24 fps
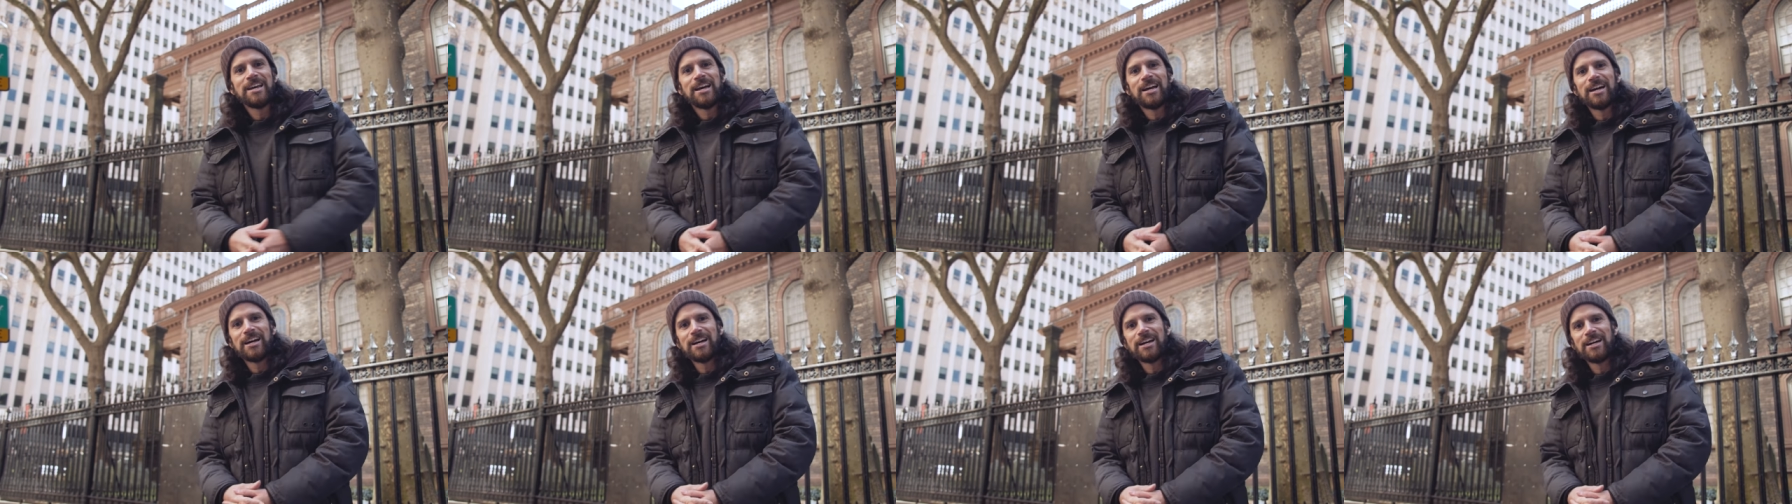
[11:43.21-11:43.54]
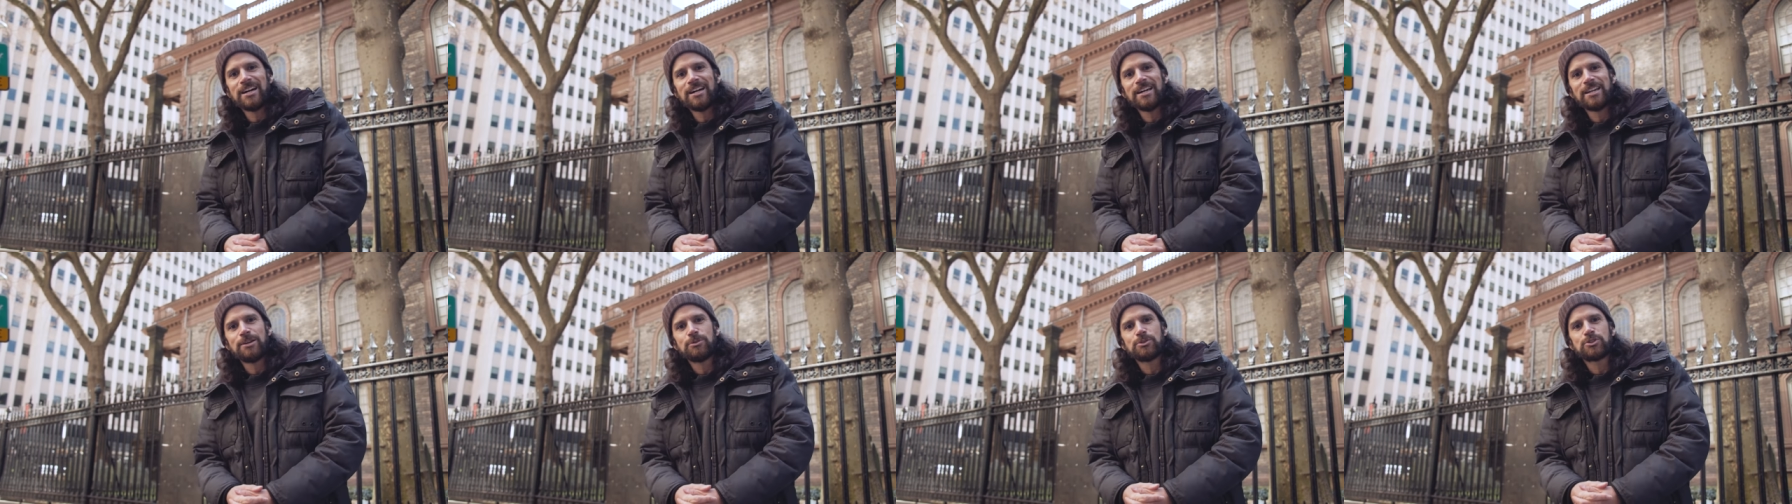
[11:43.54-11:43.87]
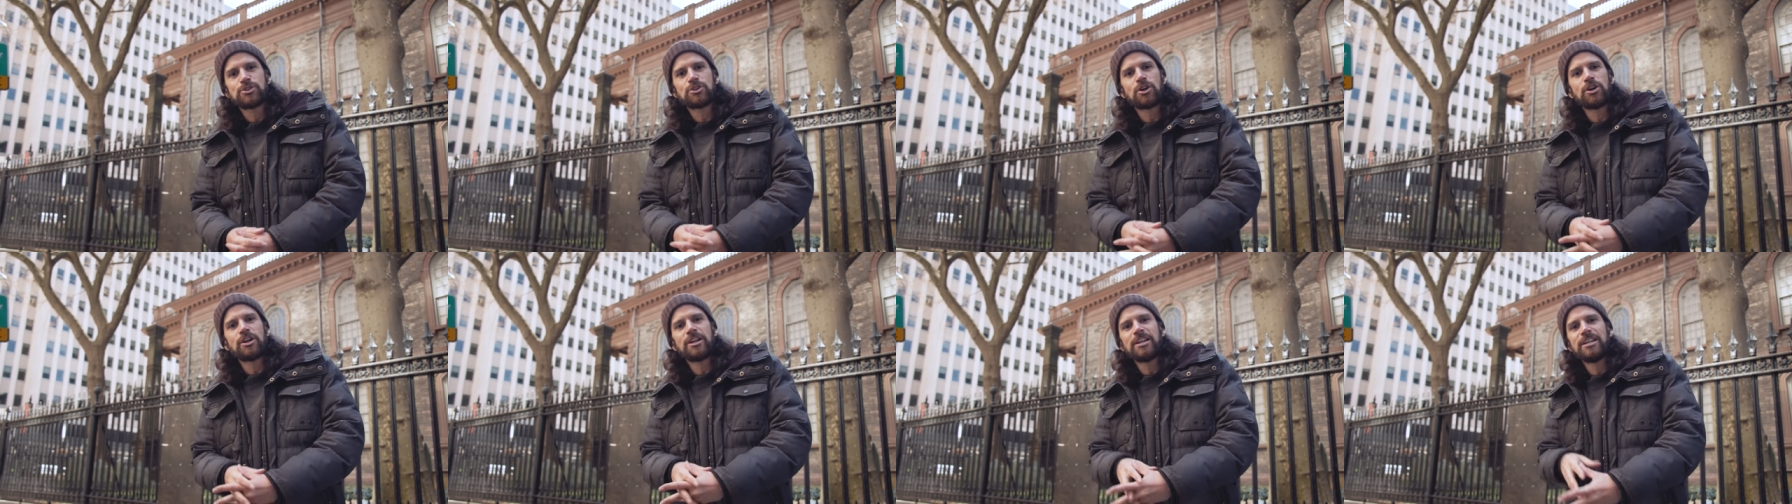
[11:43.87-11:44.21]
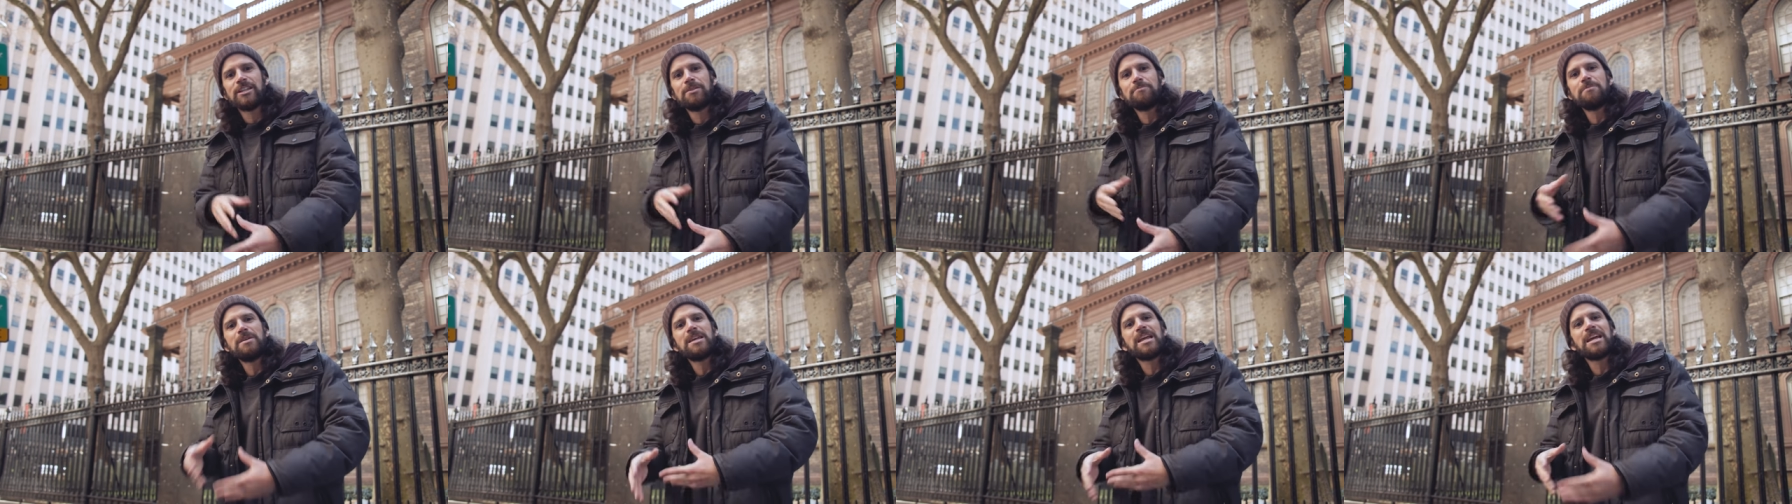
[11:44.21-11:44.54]
Uh, and it was started
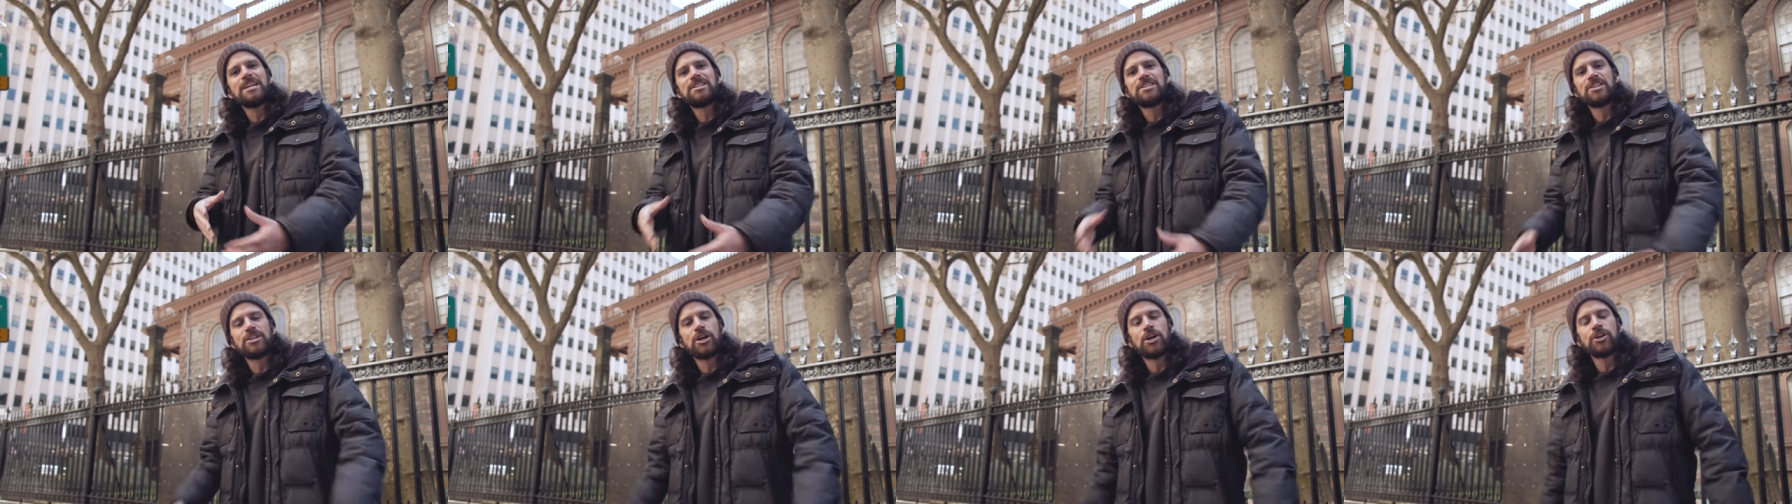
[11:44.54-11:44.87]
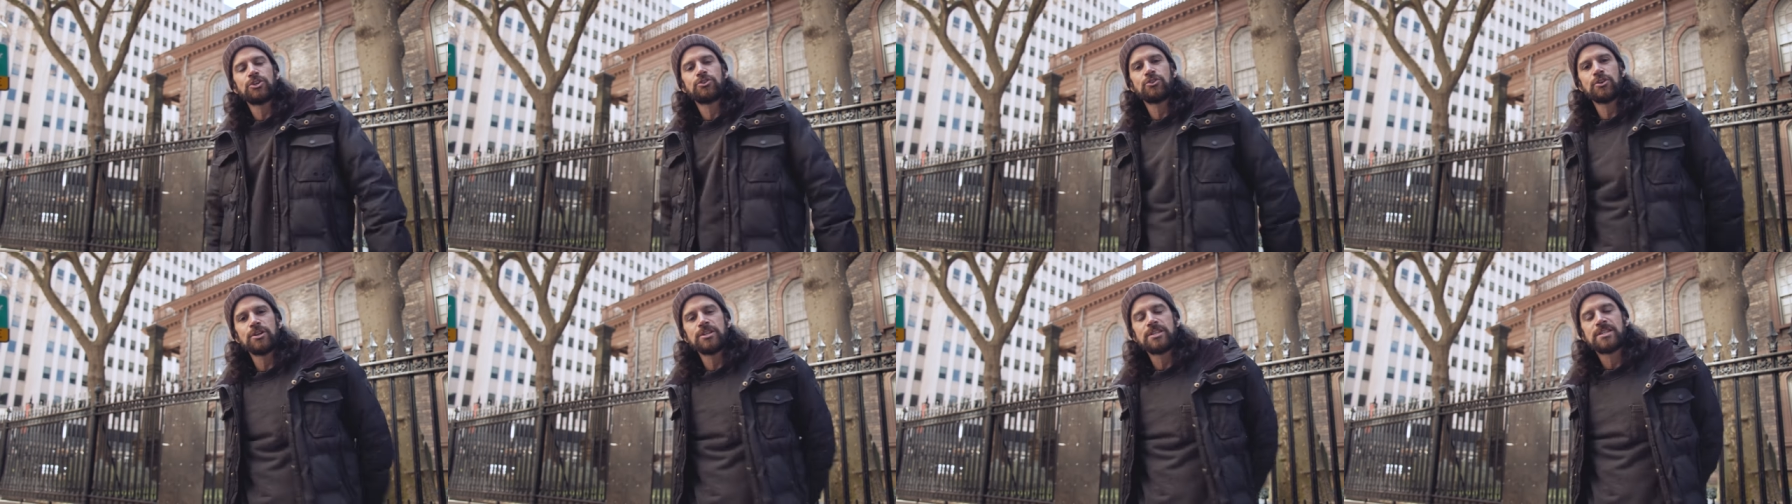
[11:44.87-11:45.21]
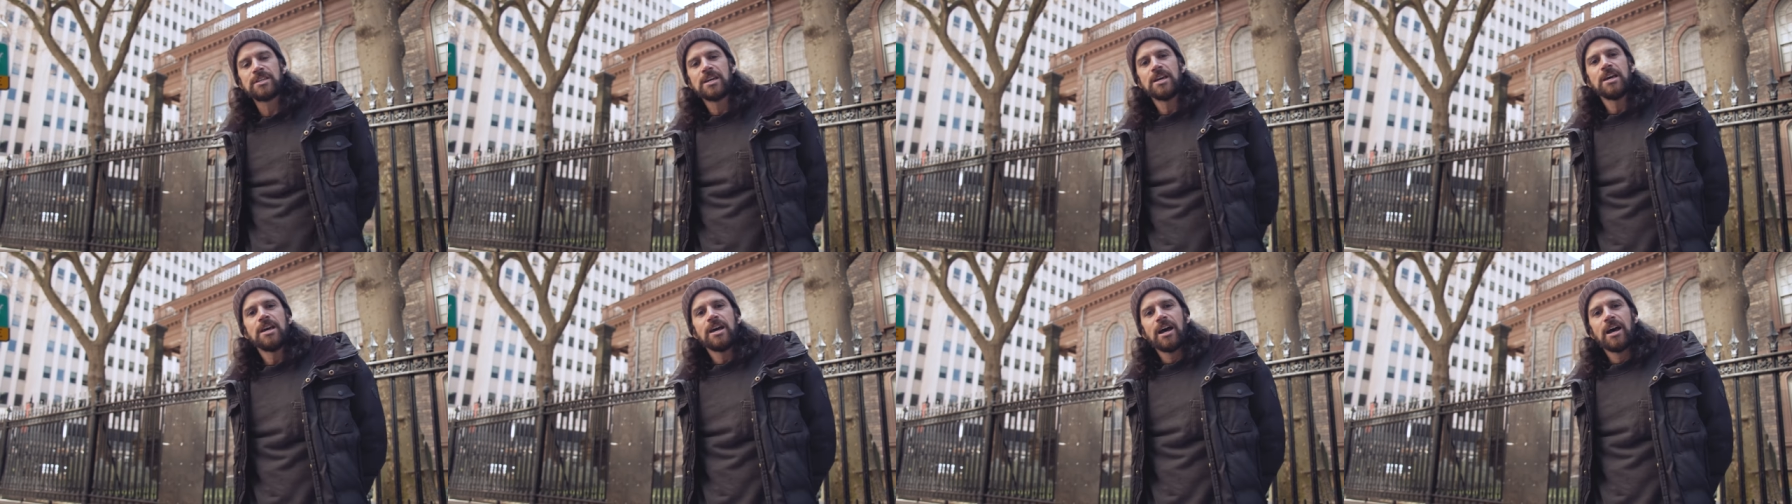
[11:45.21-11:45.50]
in the mid 1800s.